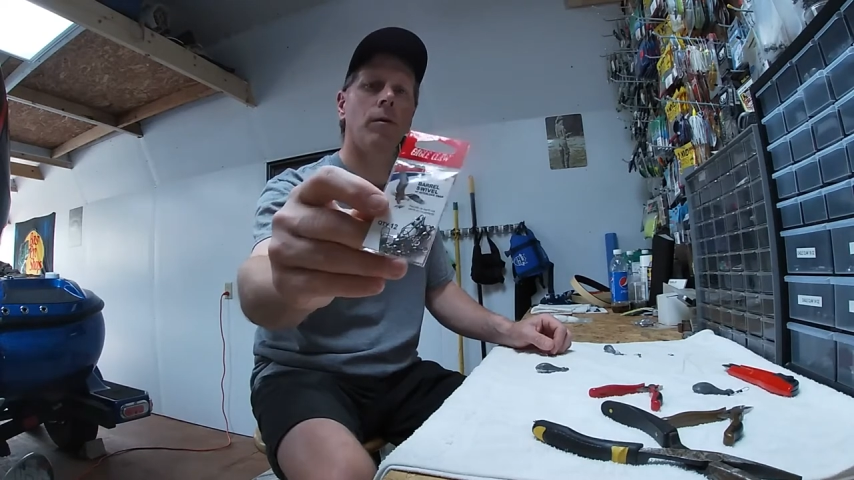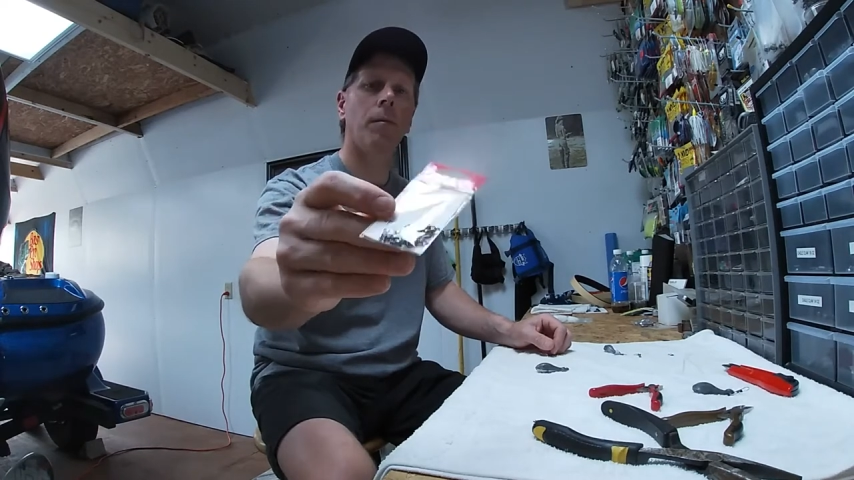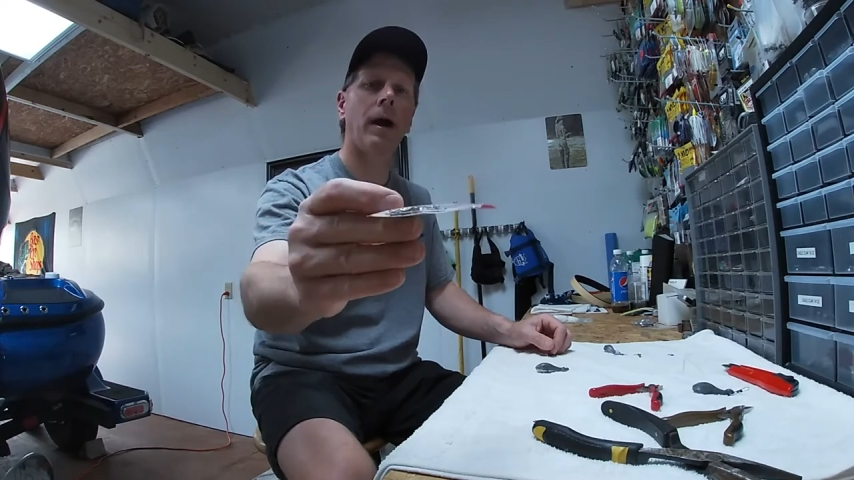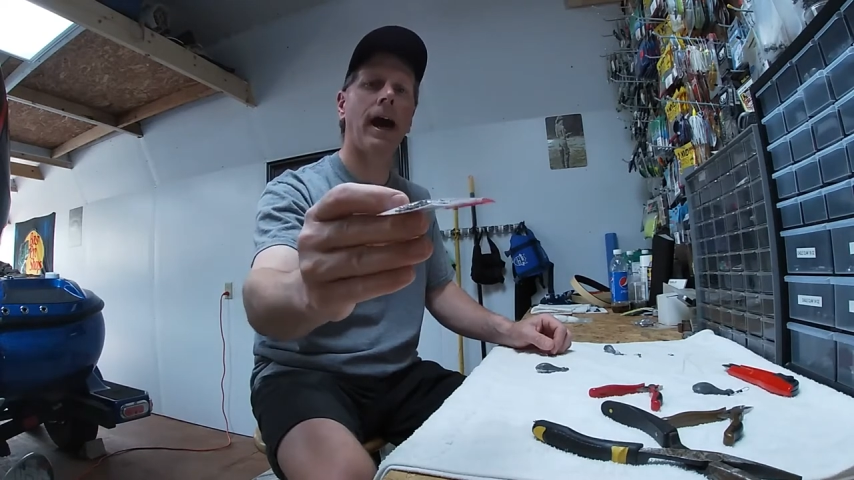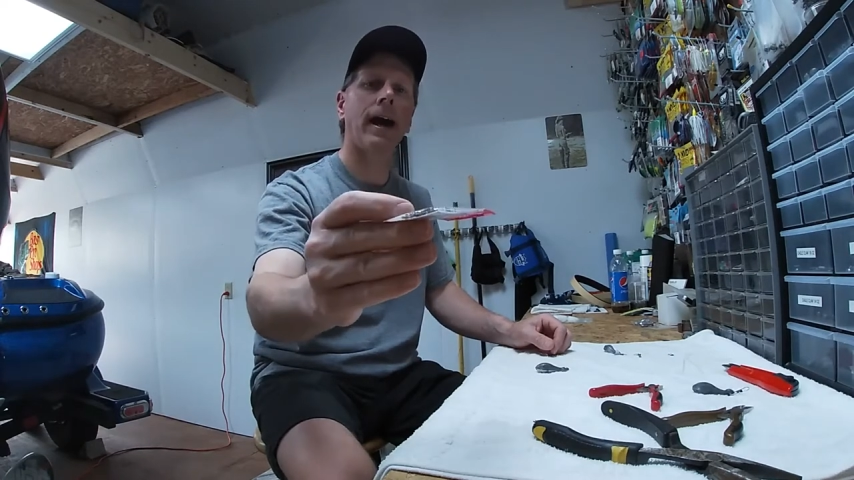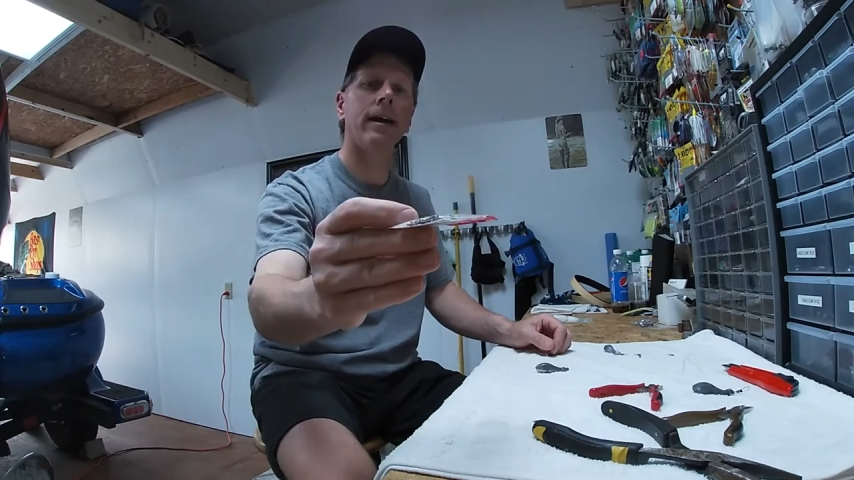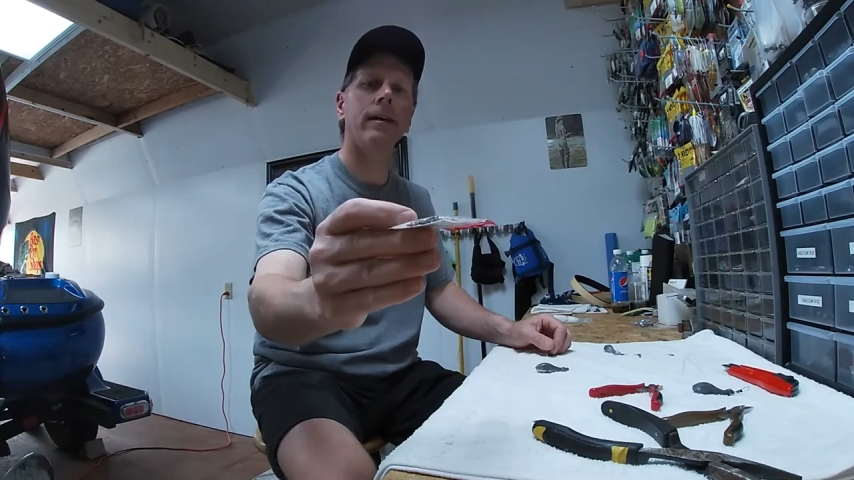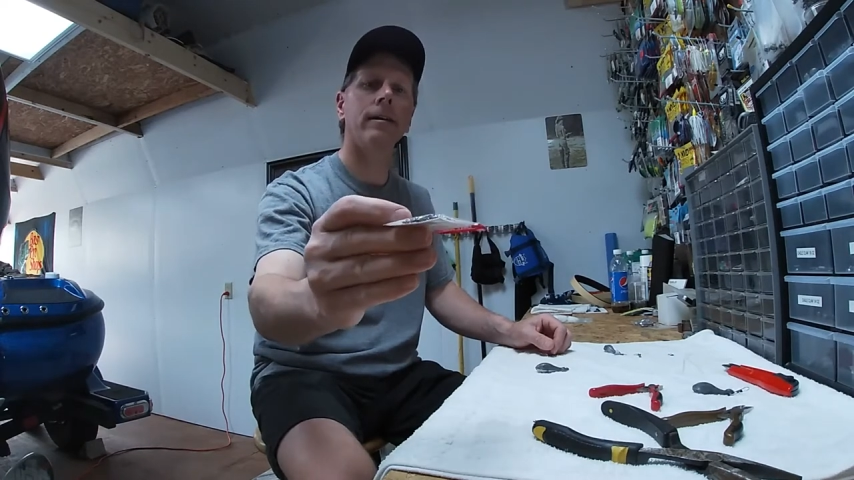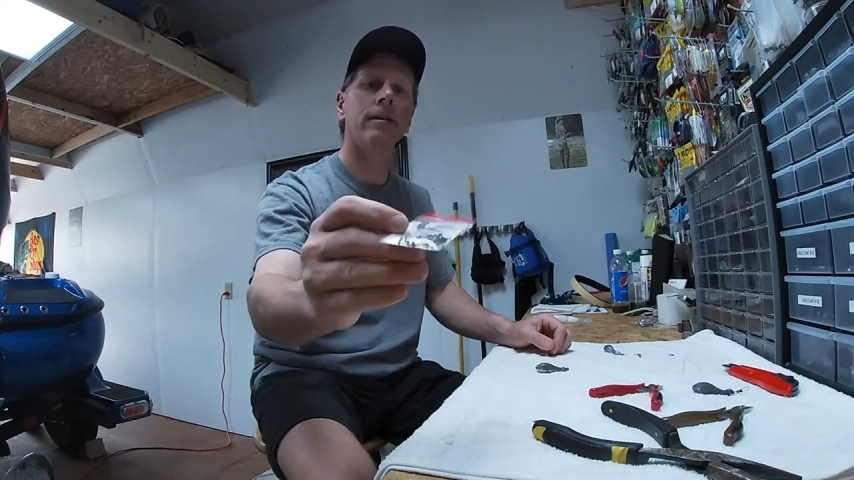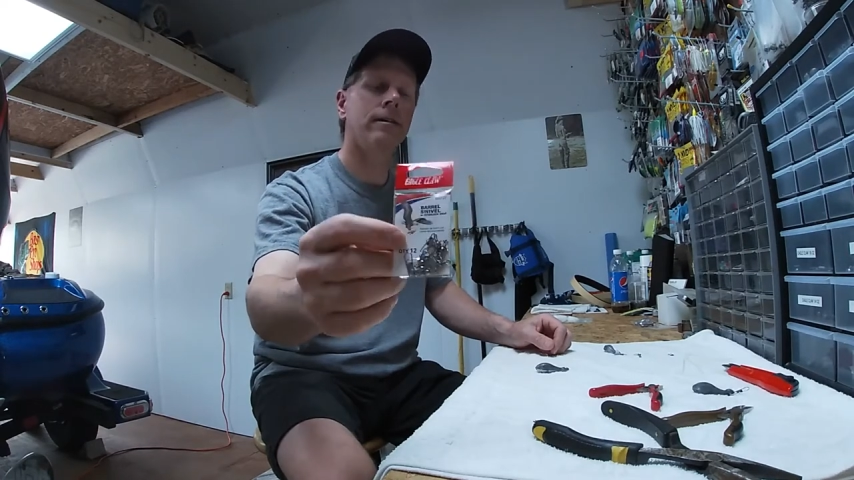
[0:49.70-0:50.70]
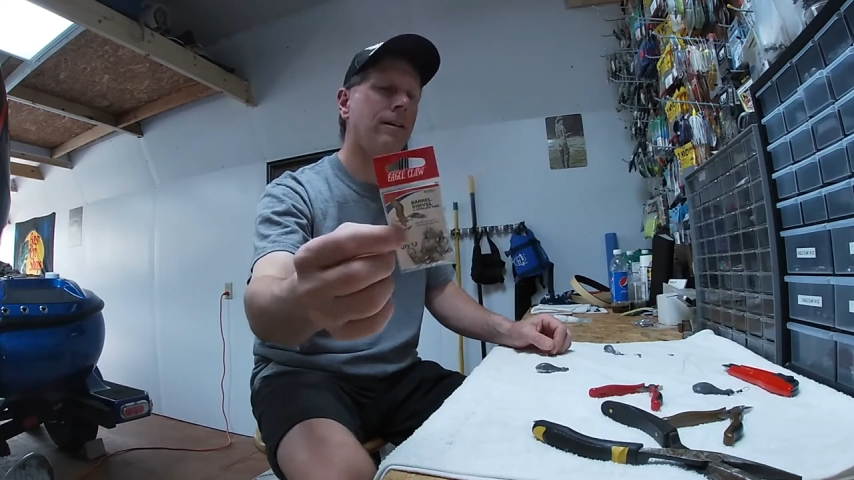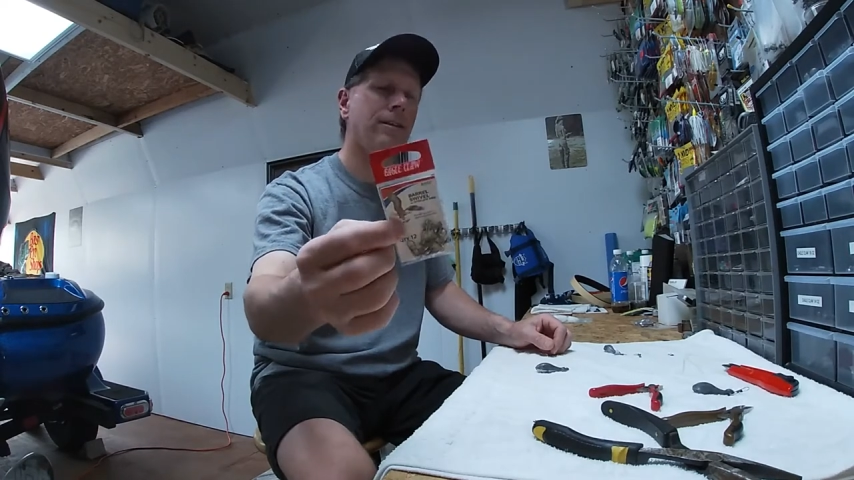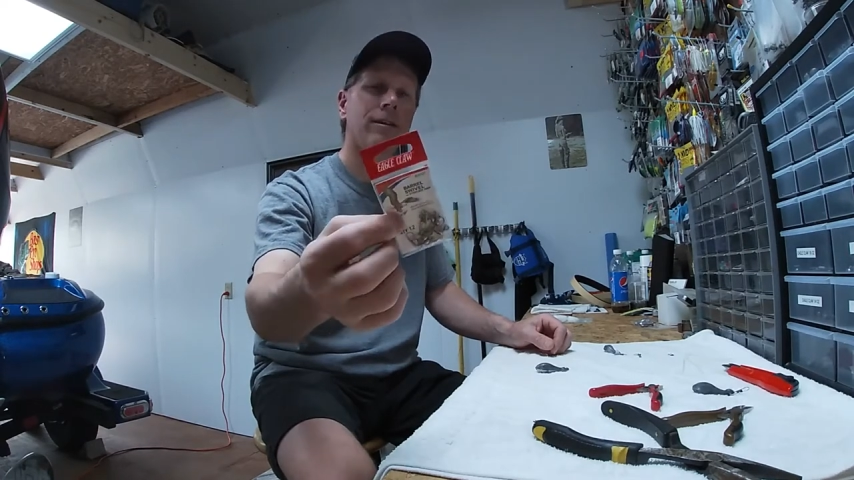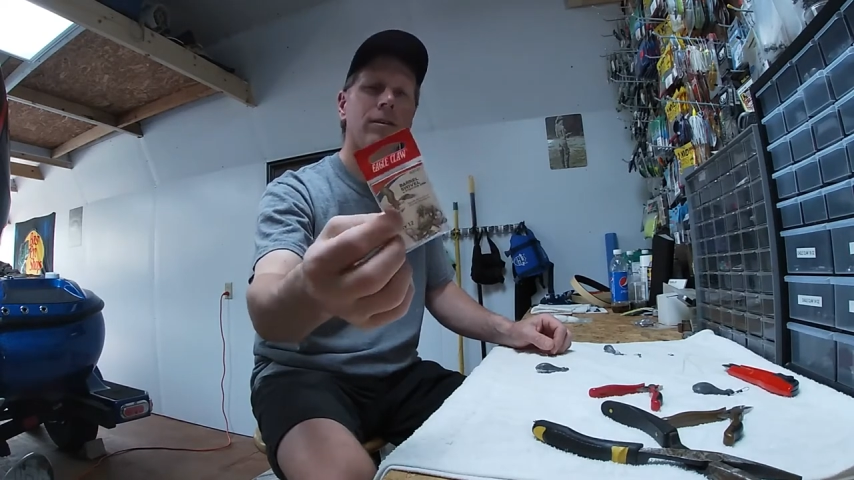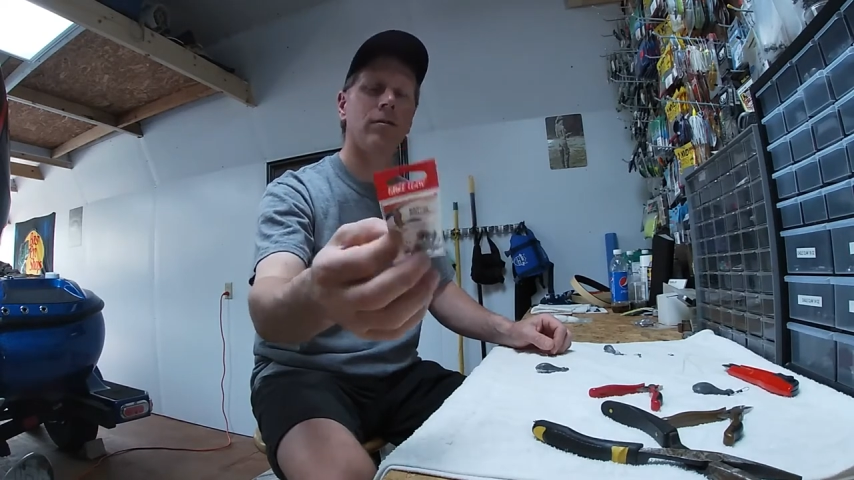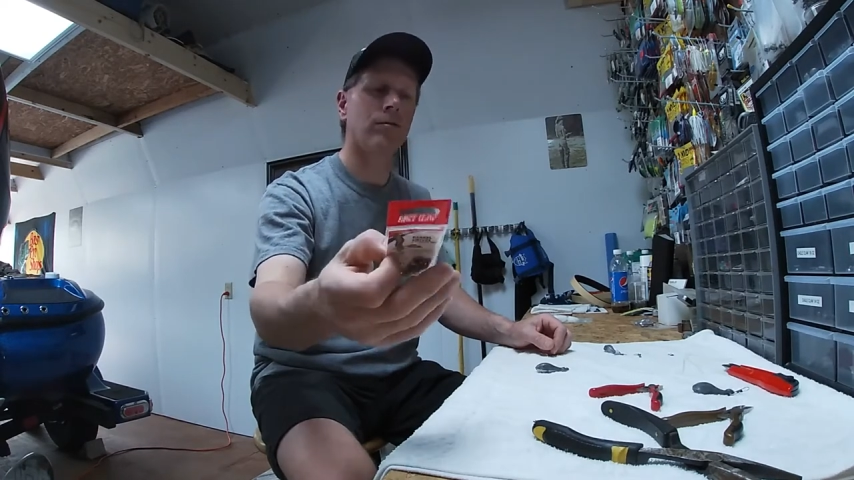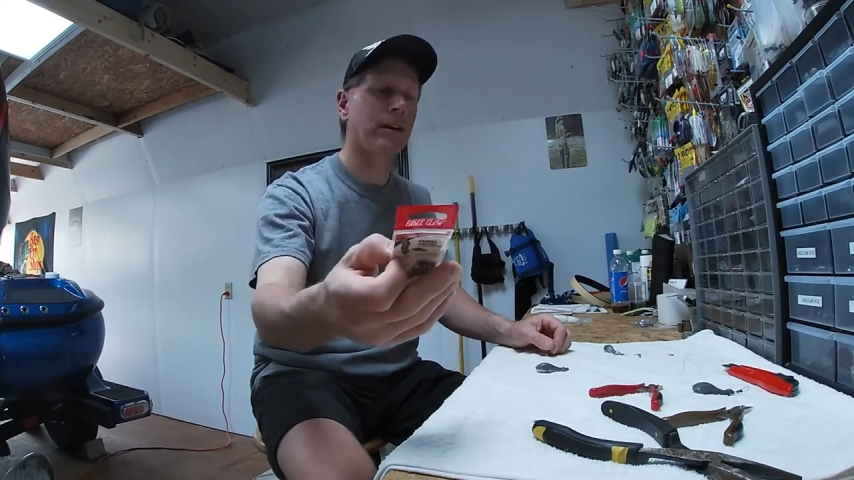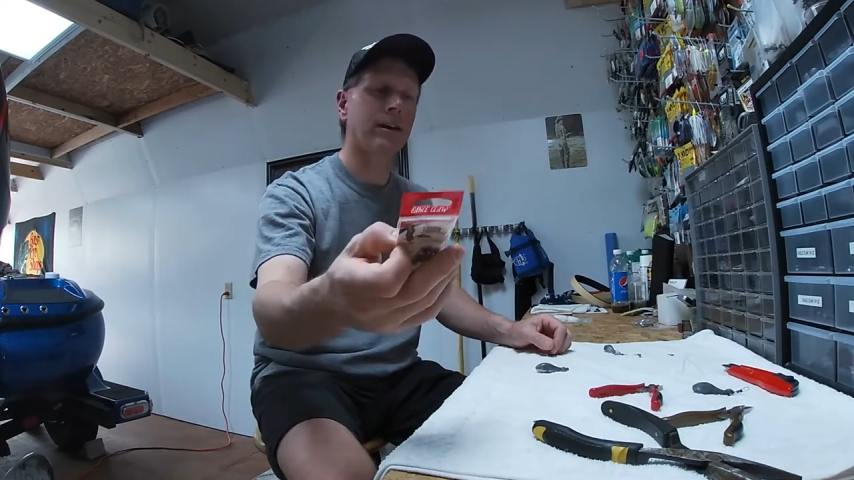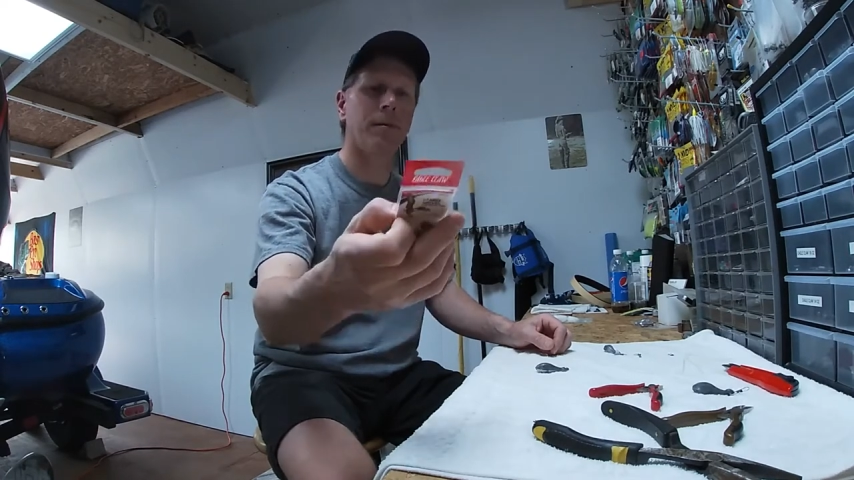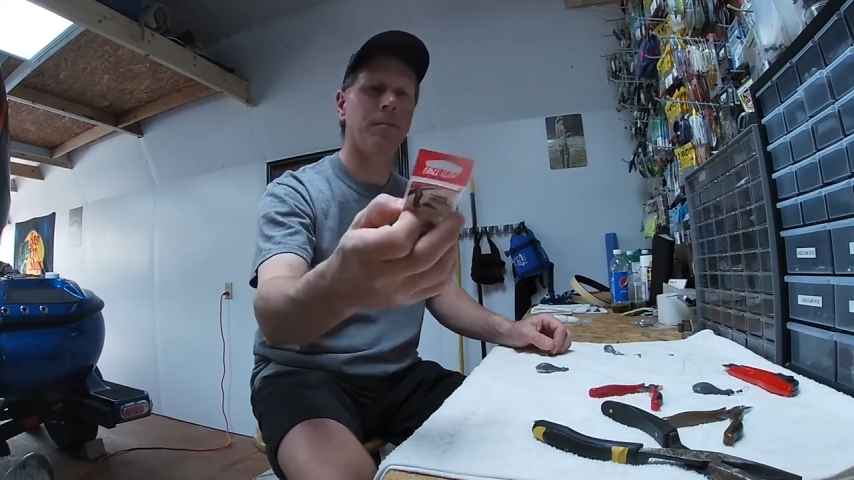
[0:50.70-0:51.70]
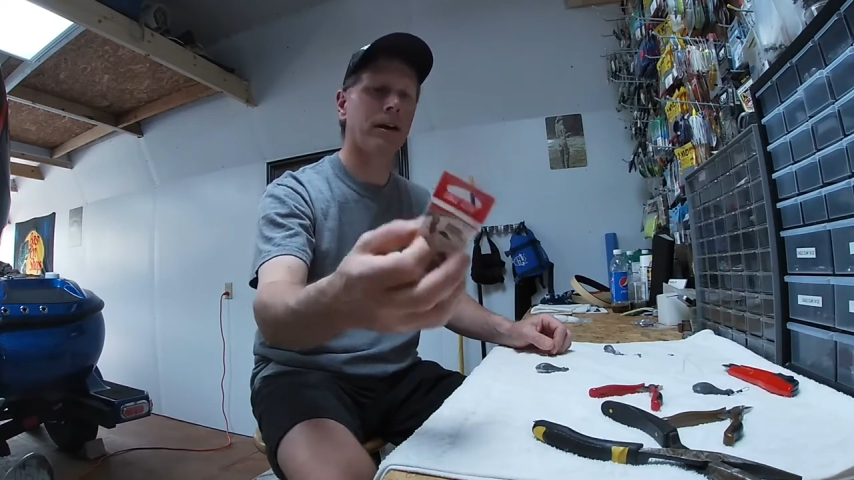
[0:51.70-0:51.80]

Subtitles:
in a pack. I think those were like a